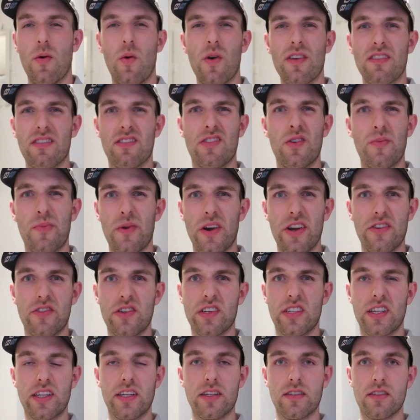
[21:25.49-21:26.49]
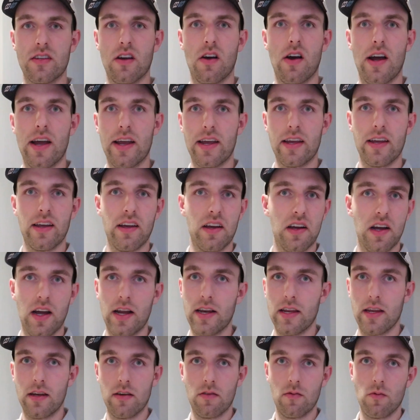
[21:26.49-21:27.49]
It wasn't super interesting, so I
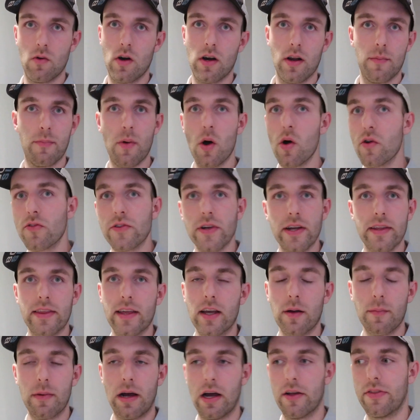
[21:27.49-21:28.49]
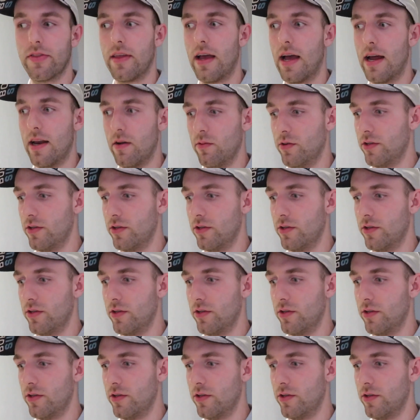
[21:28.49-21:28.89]
didn't want to post anything about that.